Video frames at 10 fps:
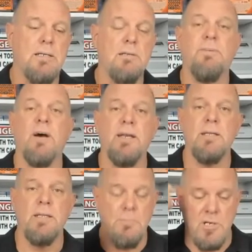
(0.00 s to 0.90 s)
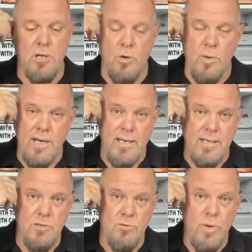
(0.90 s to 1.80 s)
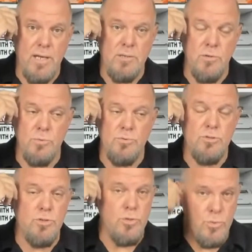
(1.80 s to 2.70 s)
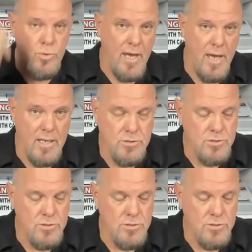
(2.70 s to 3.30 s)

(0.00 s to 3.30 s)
find it, let me know, and I can direct you to that.